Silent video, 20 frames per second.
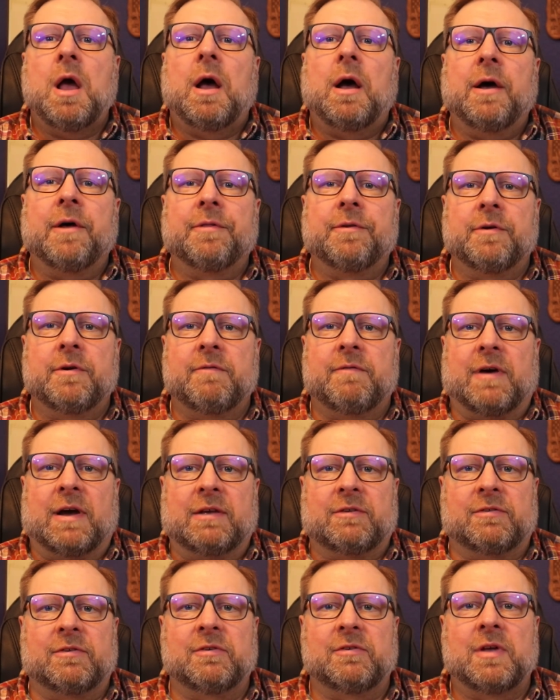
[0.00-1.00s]
Other
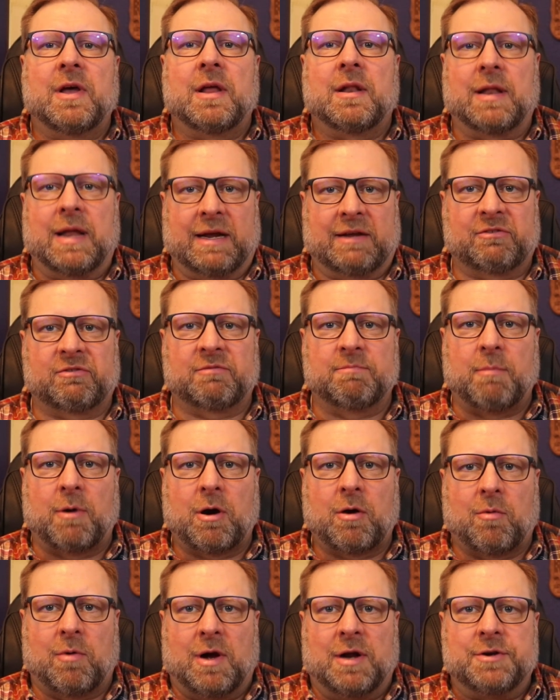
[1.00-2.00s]
devices, like
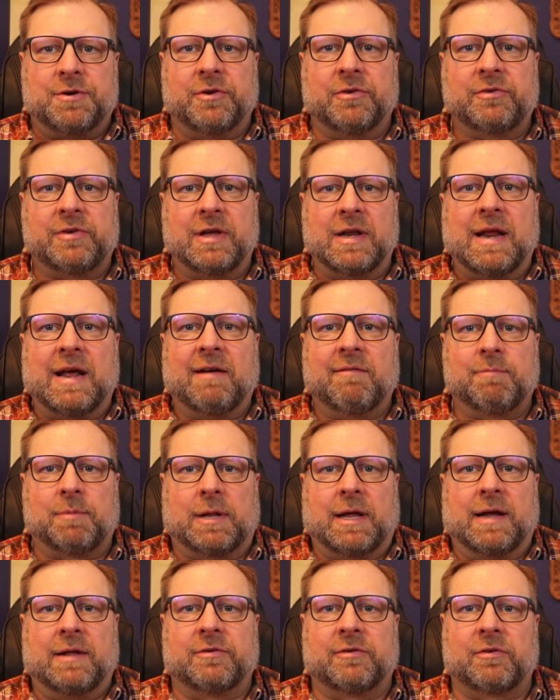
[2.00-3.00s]
smartwatches, can have
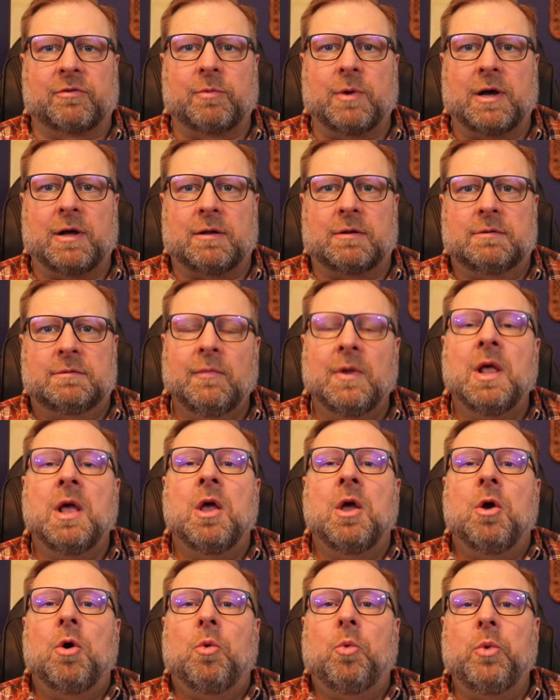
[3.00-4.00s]
plans as well.
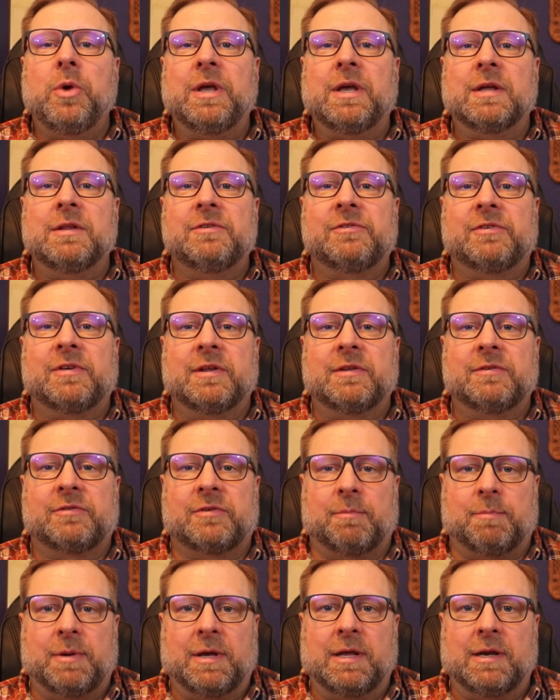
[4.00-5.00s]
We can send
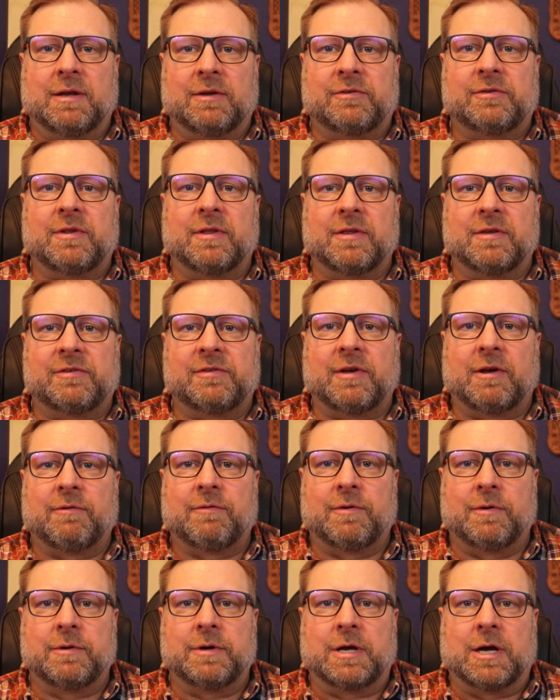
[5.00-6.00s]
subpoenas to the cell
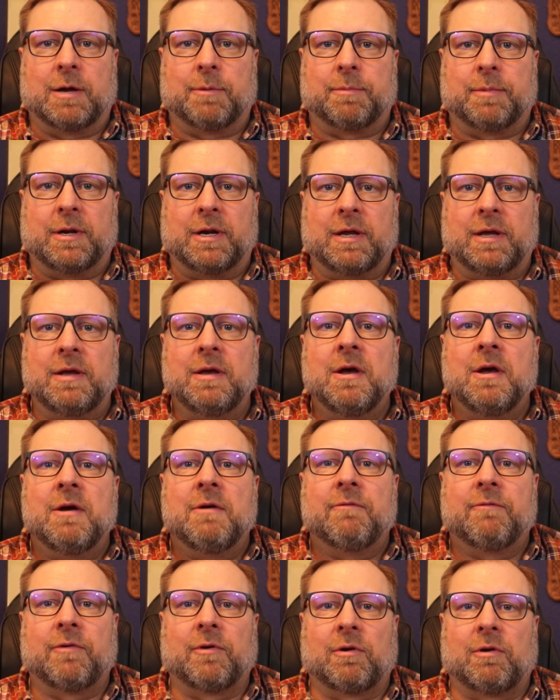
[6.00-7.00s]
phone company
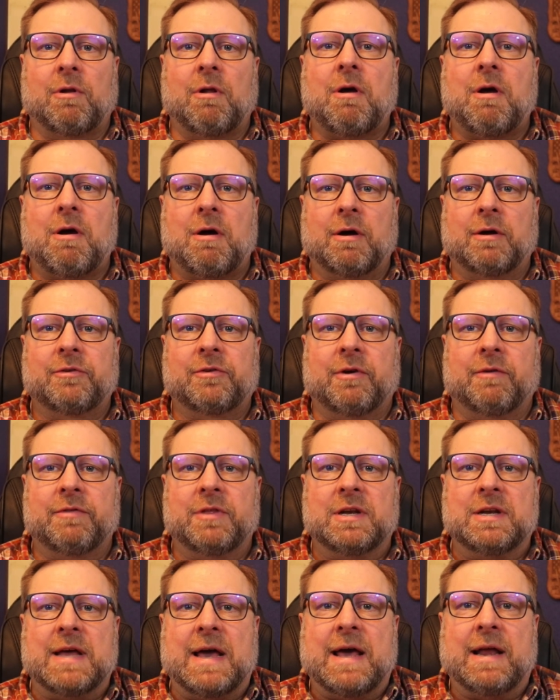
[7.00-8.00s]
for logs of
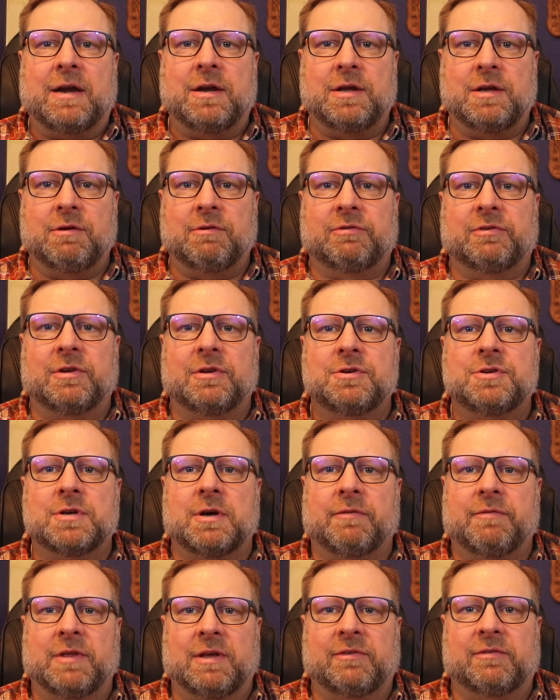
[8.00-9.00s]
the data usage
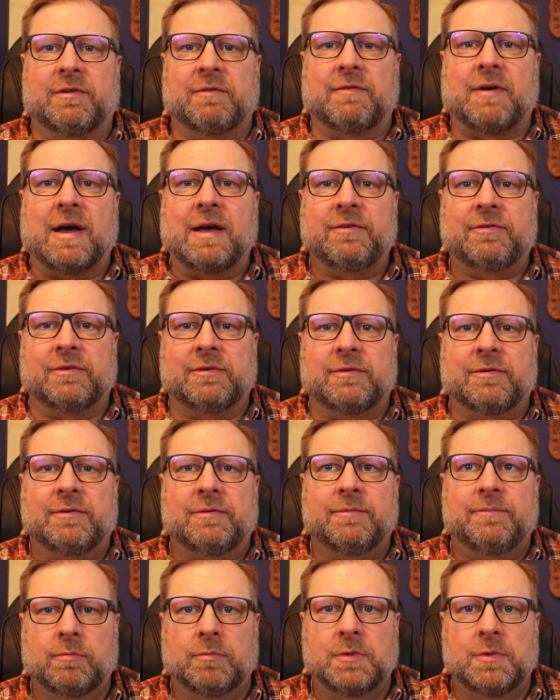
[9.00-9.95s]
of these devices.